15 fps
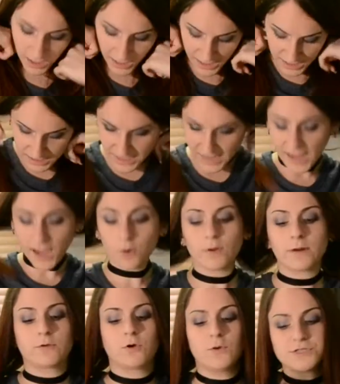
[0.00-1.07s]
And now
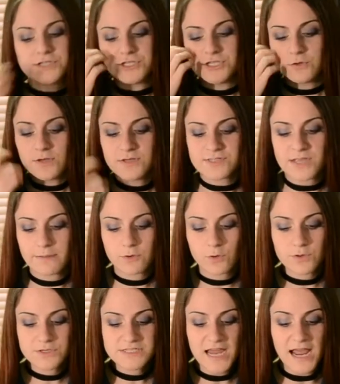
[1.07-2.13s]
what I'm going to do is I'm
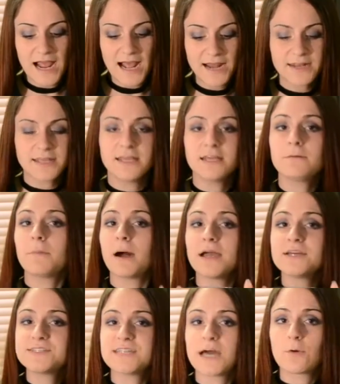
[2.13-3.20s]
going to add in
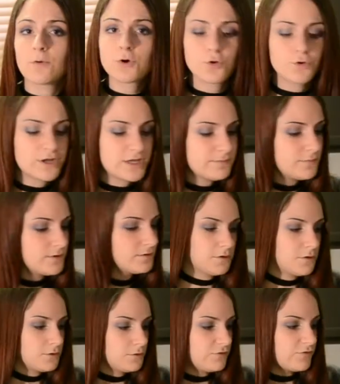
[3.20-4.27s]
my sour cream.
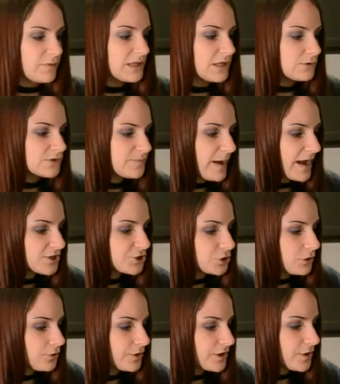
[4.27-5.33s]
Use my little
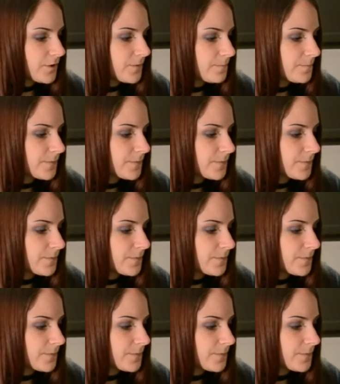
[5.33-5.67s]
spatula here.